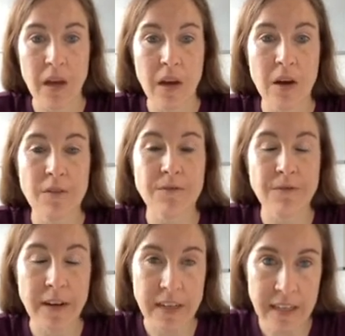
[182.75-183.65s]

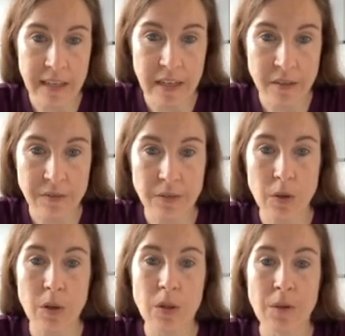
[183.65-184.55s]
Funnily enough,
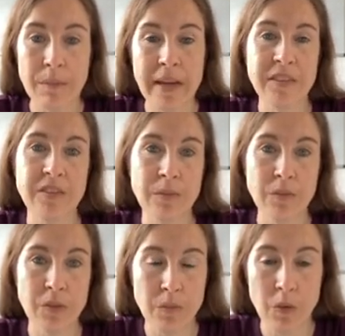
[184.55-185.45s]
the main symptom
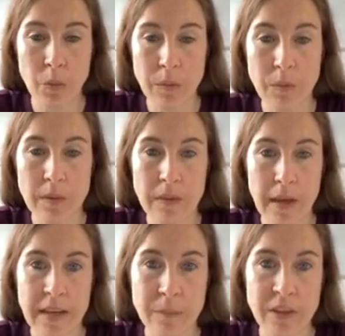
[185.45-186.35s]
that women with
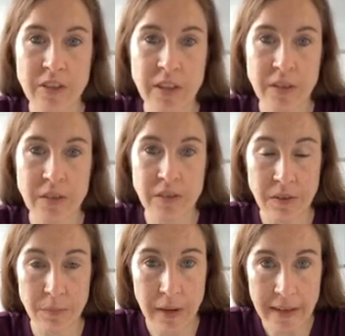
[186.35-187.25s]
endometriosis
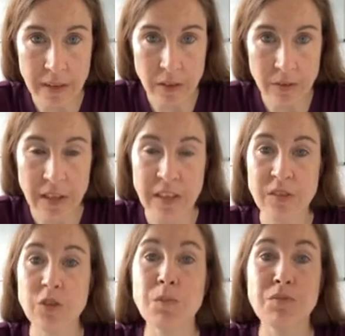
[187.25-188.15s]
complain of is
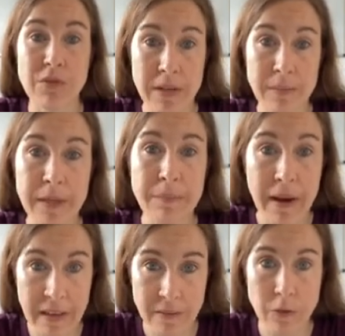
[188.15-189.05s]
supremely
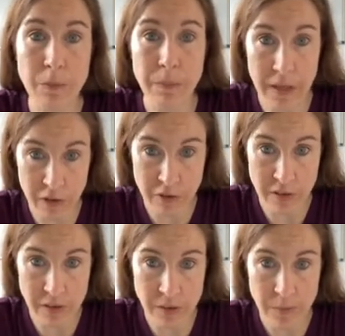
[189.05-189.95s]
painful
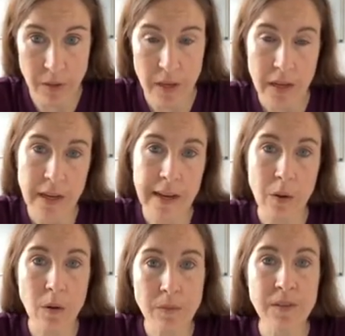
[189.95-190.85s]
periods. Now,
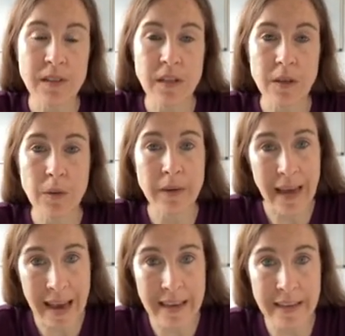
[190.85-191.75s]
obviously, you
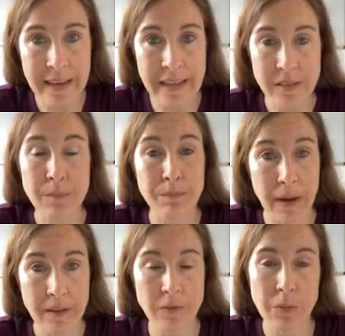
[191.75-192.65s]
can get
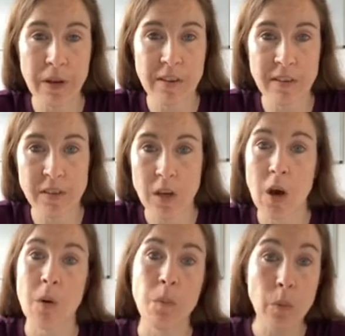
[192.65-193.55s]
painful periods
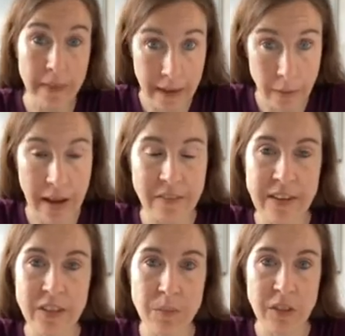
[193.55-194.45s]
without having
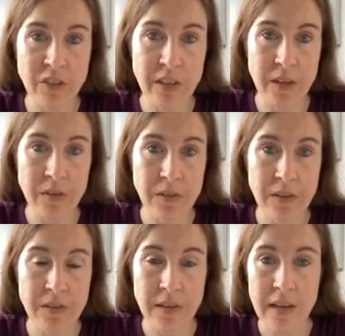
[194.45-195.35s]
endometriosis.
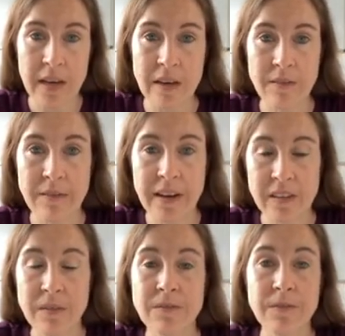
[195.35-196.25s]
In fact,
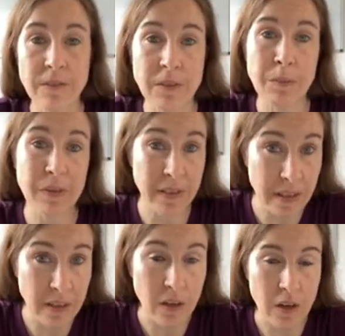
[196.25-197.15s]
50%
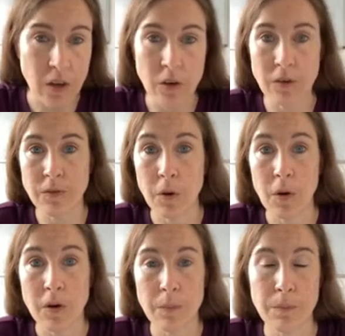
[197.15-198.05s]
of
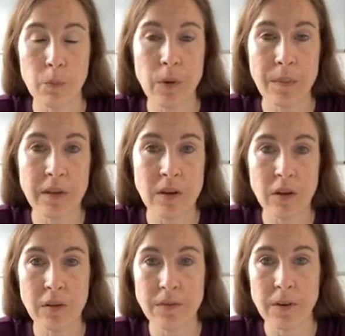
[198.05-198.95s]
women
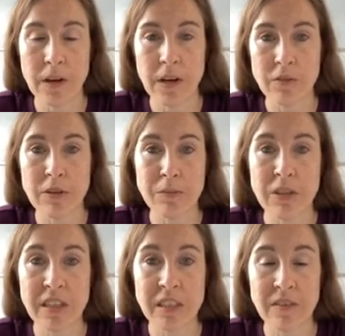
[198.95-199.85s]
of
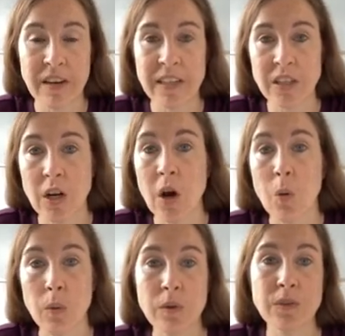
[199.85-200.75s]
reproductive age
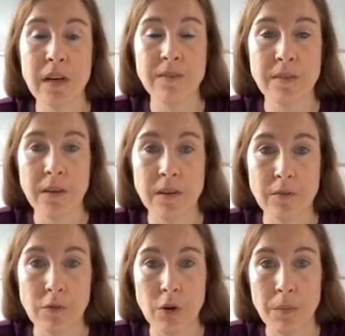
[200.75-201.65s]
will suffer
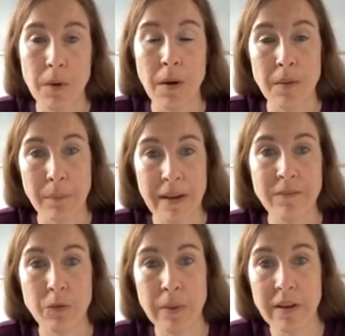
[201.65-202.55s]
from painful
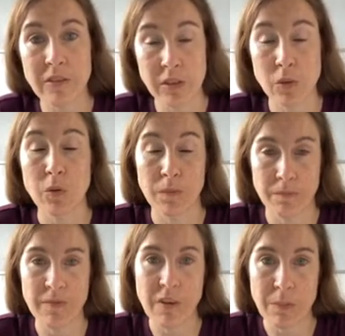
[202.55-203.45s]
periods, or
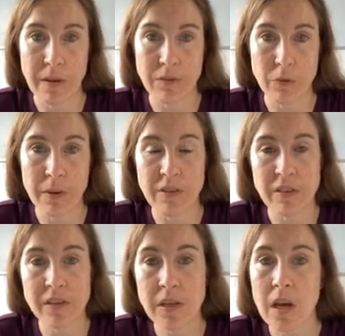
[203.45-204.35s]
very painful periods,
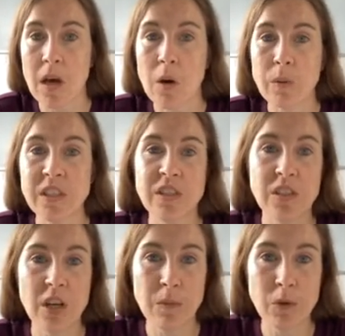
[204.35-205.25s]
which is a
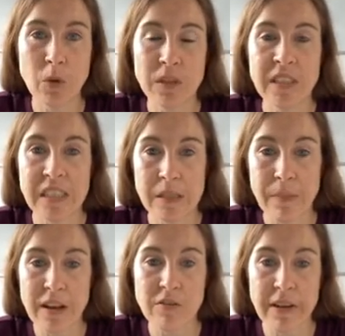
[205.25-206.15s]
term called
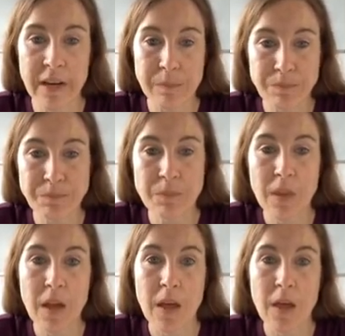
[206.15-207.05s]
dysmenorrhea.
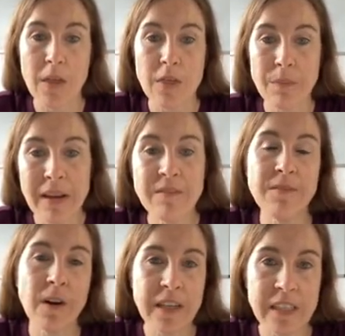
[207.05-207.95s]
The main
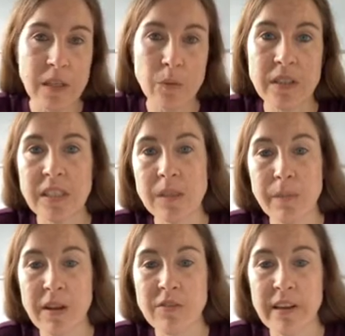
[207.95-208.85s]
finding with
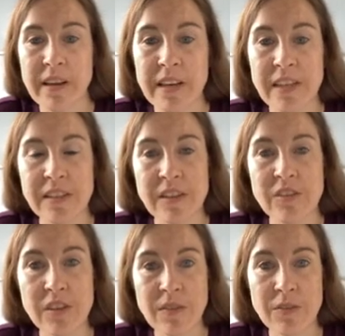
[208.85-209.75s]
dysmenorrhea is that
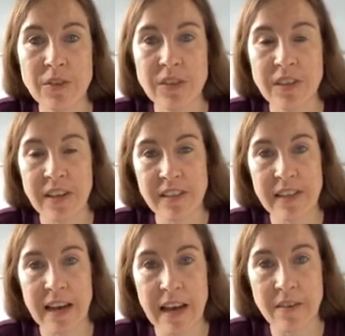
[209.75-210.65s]
sufferers tend to
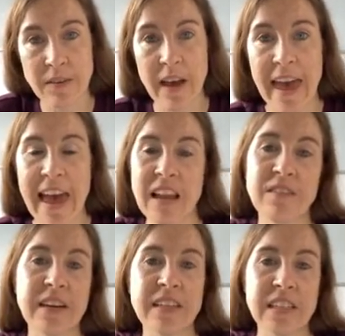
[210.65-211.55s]
have
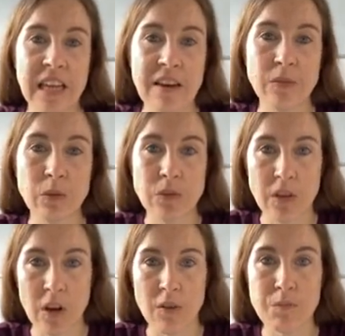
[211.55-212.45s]
elevated levels
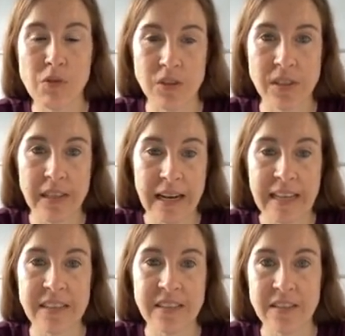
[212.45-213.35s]
of
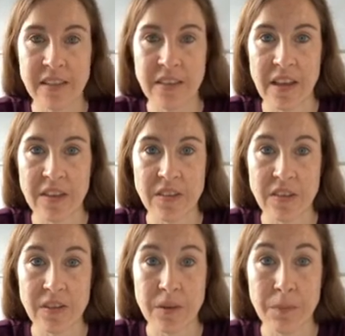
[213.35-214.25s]
prostaglandins in their
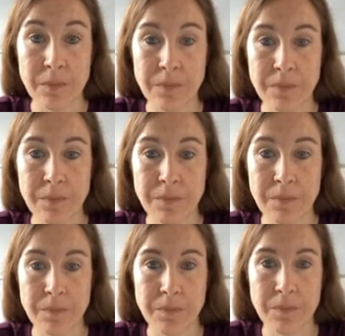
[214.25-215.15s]
system.
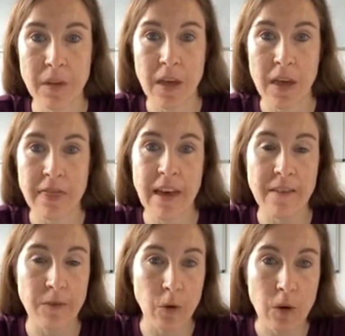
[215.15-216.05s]

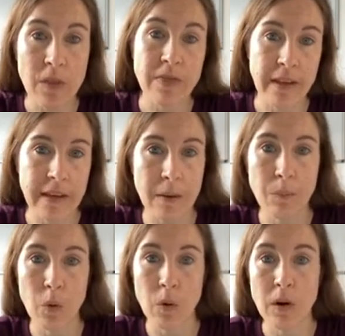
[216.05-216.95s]
Therefore, they get
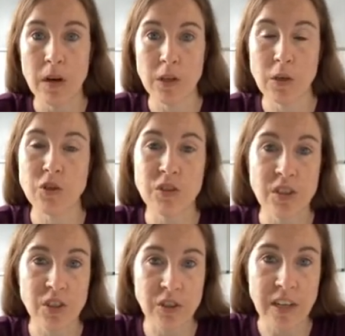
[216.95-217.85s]
more uterus
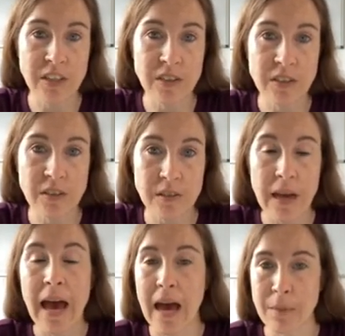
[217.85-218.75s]
contractions
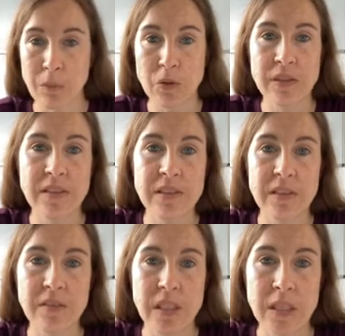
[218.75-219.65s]
and more sensitivity
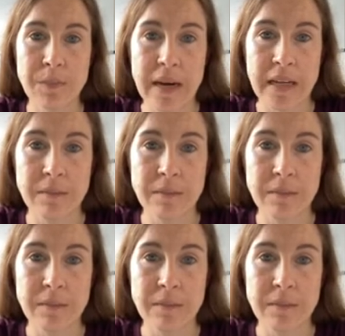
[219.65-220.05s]
to pain.